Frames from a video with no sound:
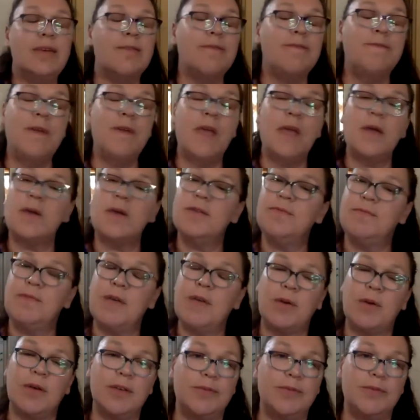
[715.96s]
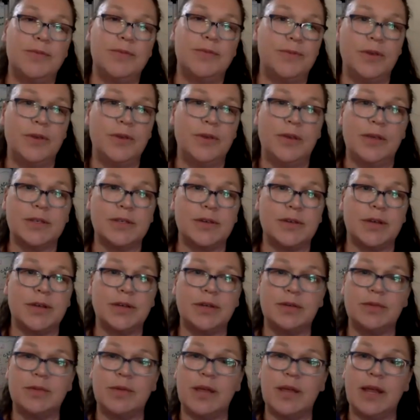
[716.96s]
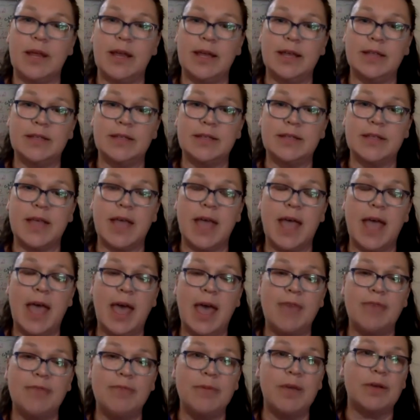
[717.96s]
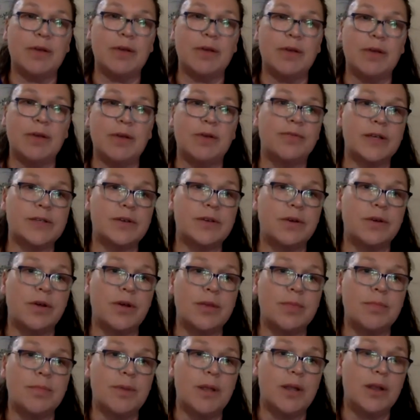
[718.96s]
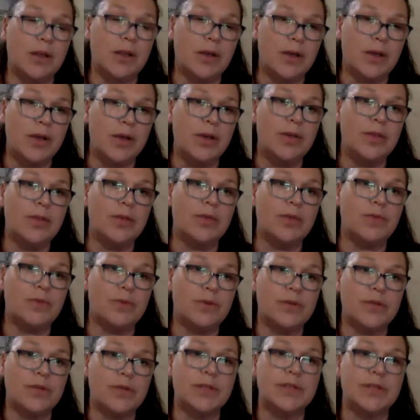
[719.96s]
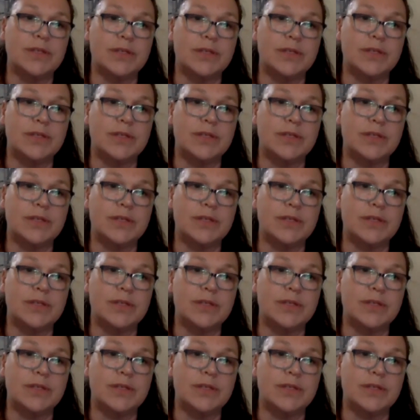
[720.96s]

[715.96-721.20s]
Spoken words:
There are very, very few constructed wetlands that have macrophytes growing below the water